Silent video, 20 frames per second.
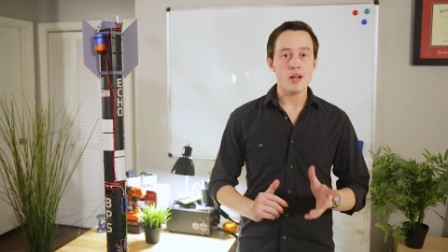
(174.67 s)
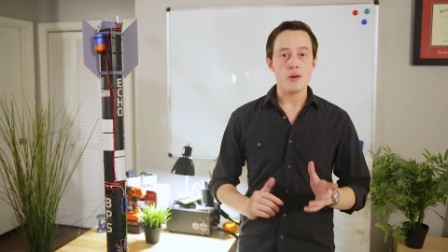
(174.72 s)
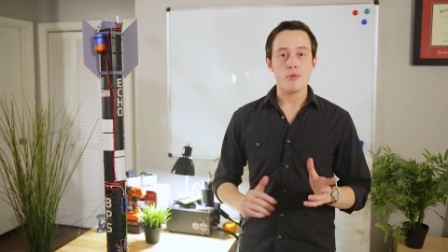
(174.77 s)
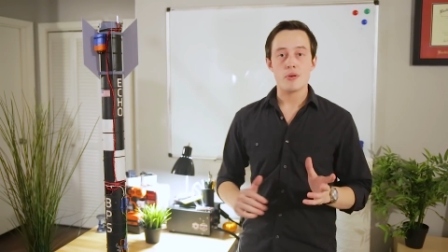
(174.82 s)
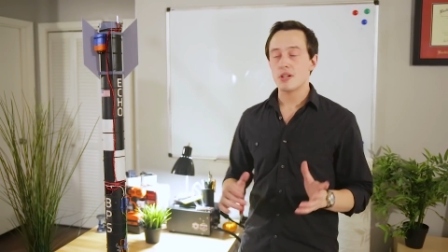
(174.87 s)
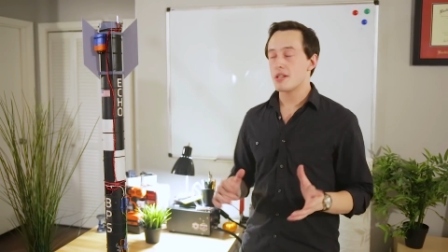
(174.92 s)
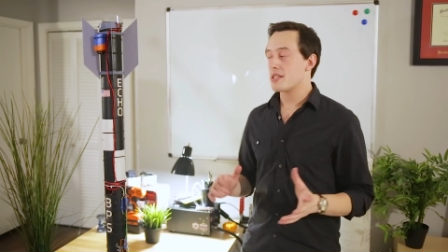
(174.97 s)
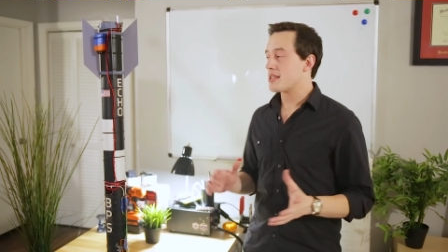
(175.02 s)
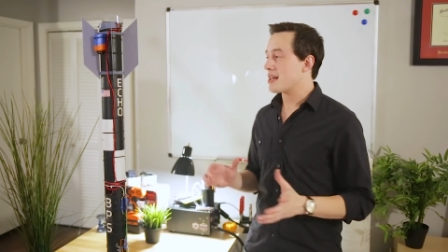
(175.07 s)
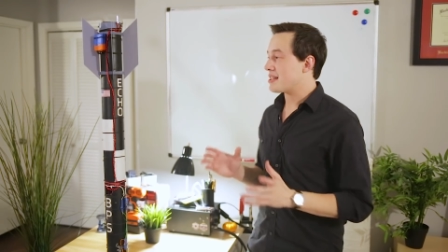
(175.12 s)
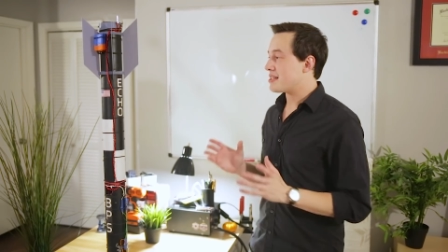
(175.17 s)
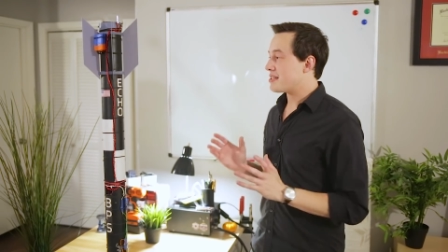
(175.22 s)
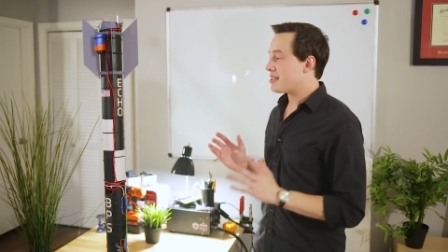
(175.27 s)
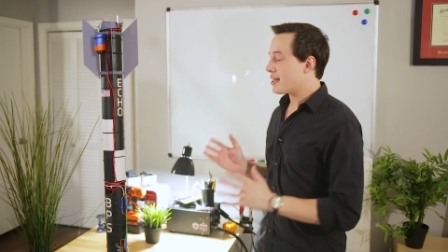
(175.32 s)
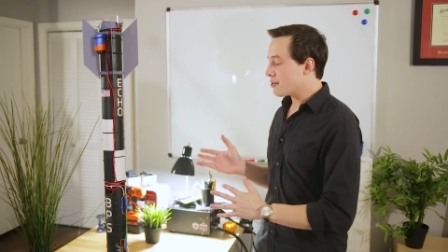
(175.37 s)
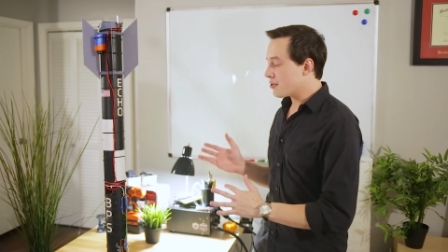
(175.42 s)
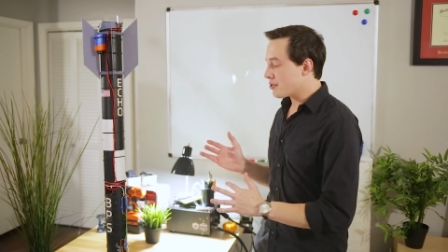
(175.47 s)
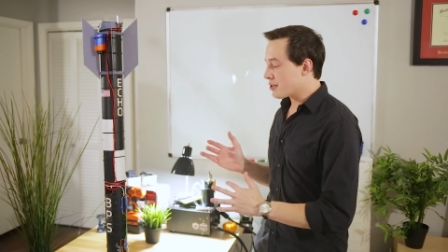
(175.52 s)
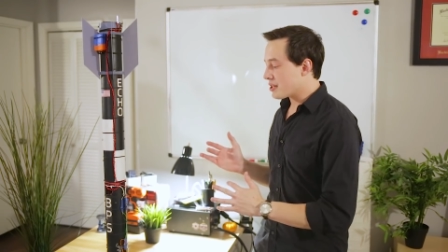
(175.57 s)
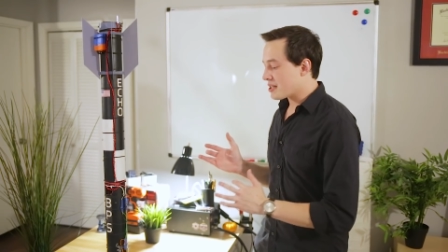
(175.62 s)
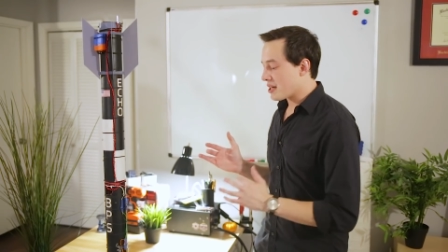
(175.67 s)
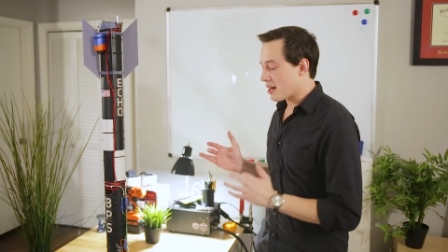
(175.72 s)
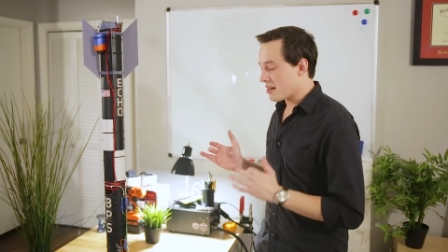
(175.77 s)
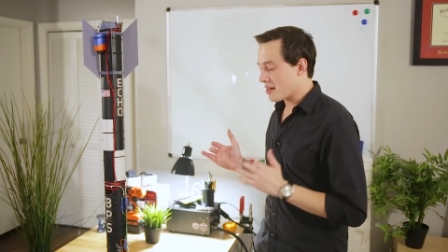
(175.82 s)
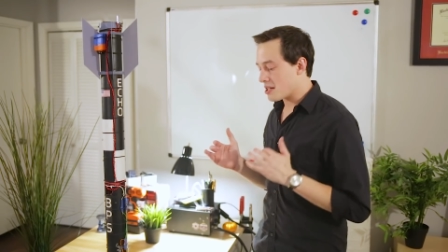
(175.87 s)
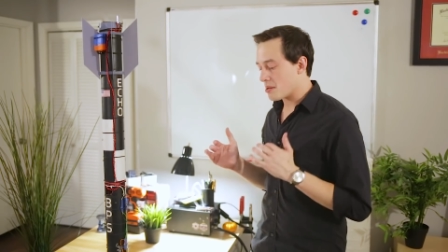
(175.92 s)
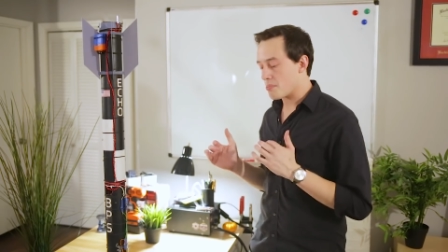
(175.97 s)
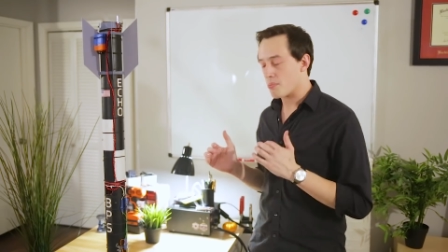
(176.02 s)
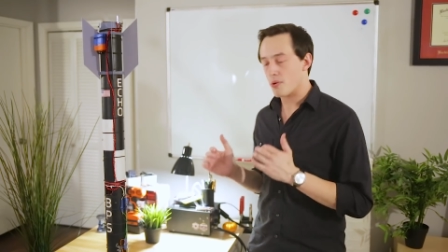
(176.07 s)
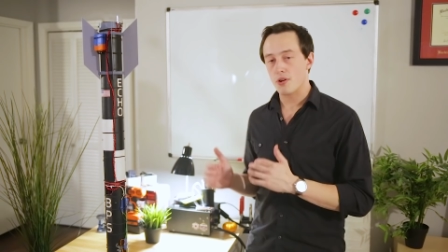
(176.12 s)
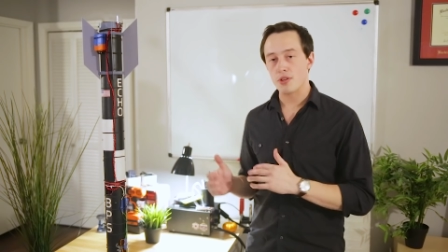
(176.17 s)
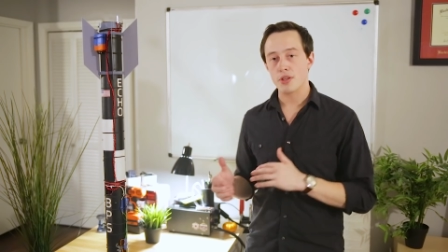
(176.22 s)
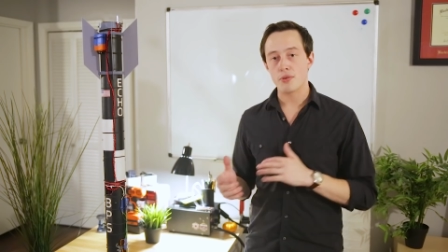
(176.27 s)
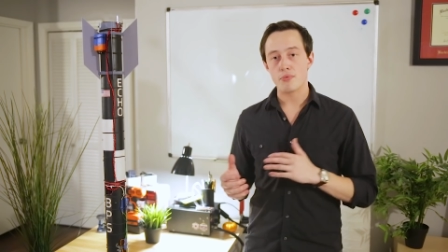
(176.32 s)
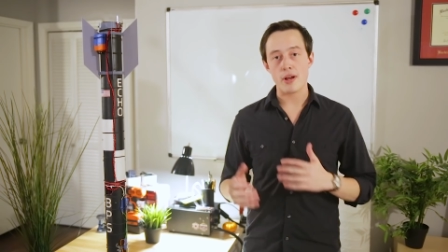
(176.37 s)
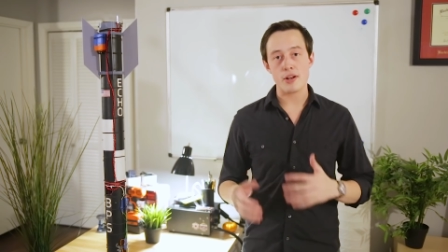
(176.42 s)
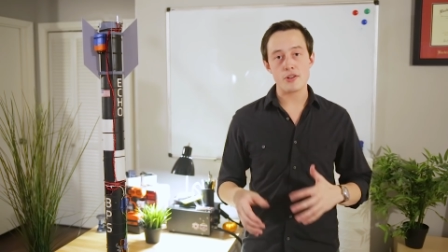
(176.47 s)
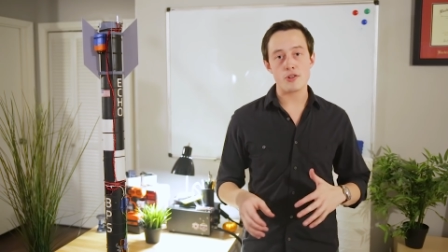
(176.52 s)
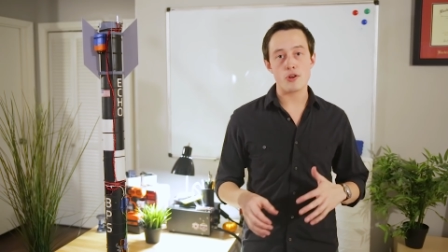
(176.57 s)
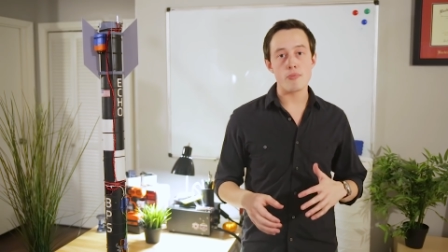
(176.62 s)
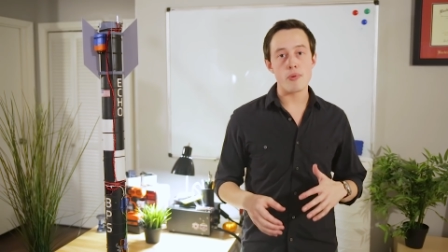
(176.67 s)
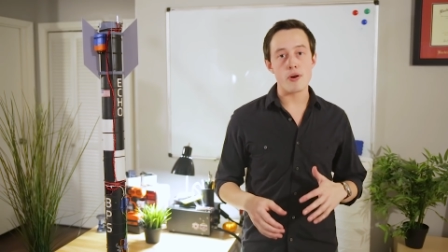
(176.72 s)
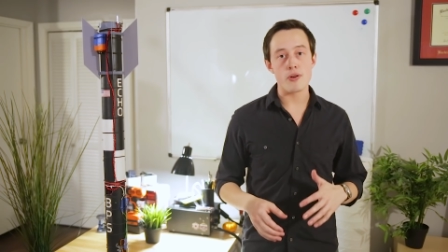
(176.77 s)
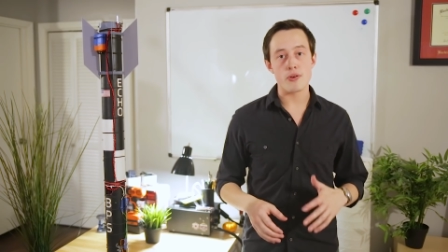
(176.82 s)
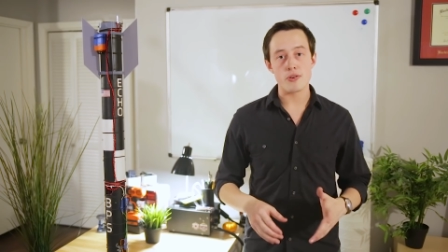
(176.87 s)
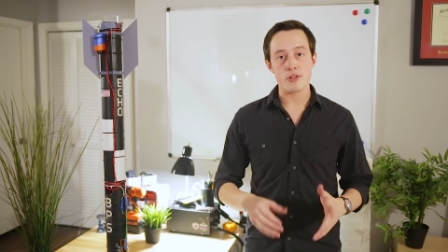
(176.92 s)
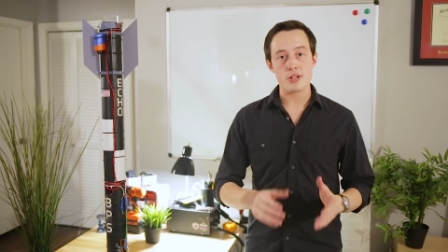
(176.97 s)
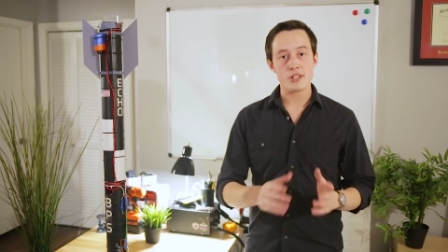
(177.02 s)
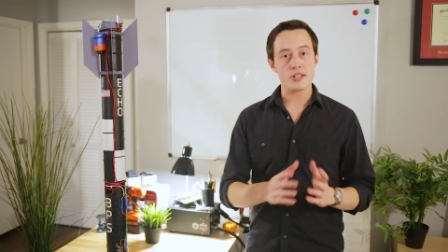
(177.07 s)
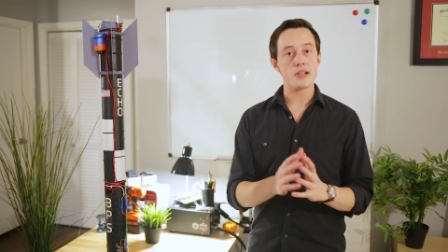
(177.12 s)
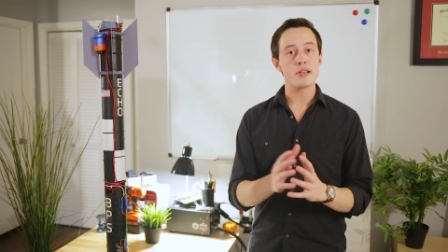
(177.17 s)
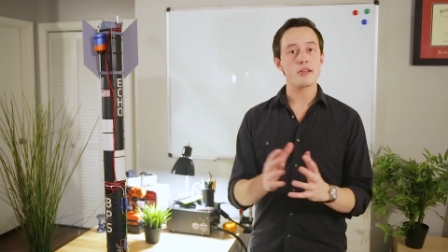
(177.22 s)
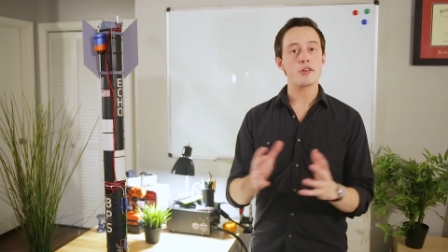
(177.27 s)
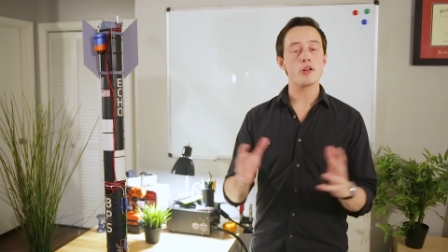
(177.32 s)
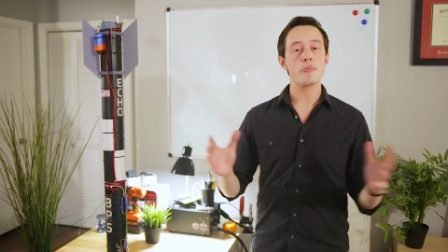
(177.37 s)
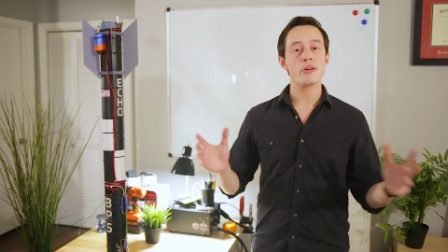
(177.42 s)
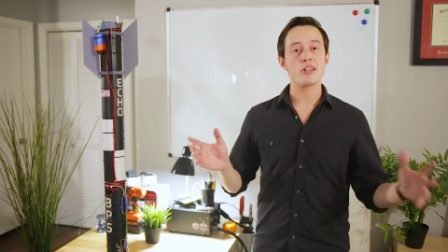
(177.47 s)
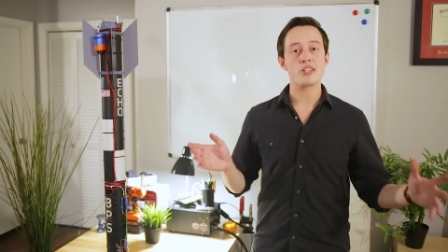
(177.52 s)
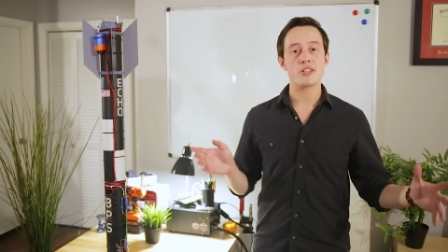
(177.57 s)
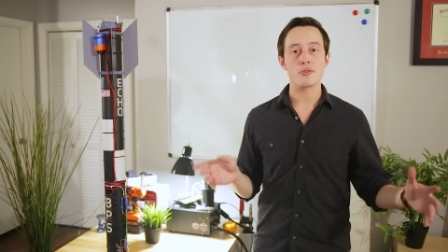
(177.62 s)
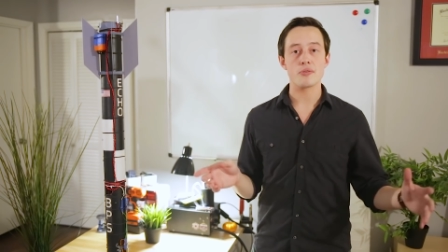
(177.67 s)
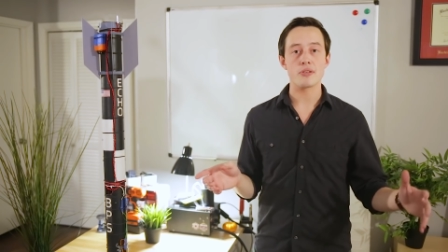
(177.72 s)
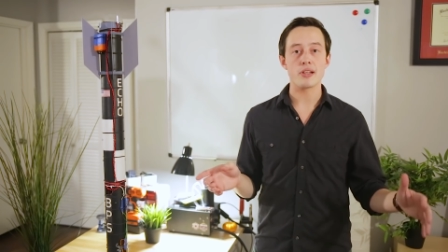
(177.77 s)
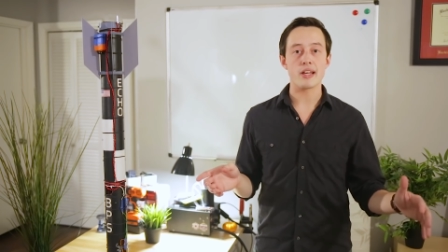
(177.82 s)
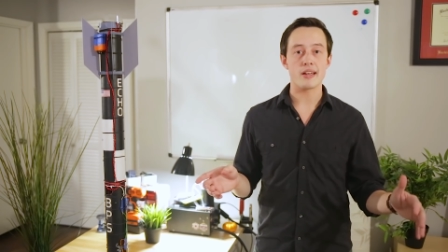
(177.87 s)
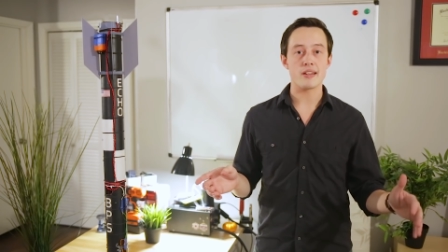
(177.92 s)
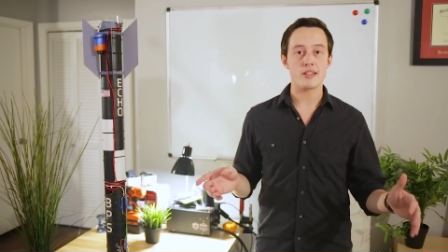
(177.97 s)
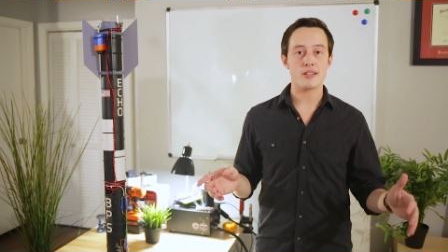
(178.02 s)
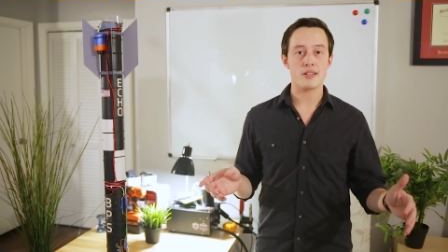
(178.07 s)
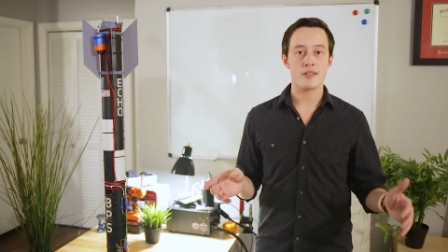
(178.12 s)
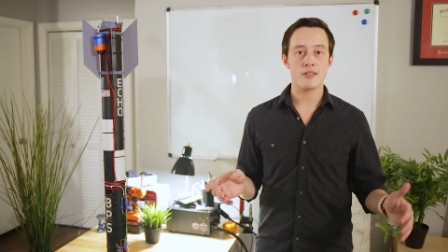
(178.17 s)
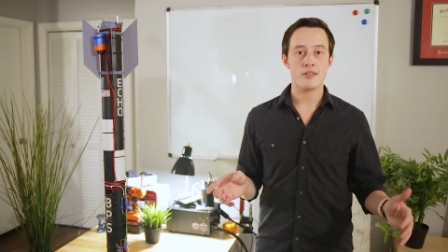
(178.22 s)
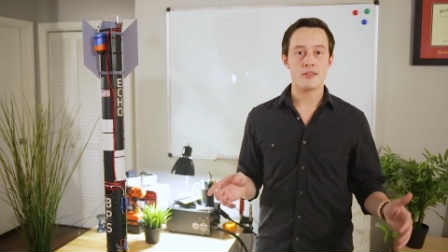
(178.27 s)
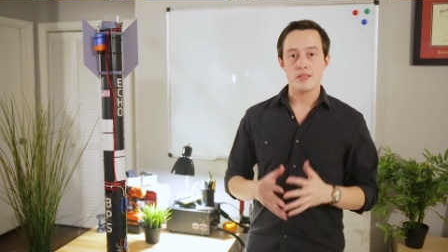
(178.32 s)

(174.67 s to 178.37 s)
which is that Signal decided to burn the retromotor just a little bit too late.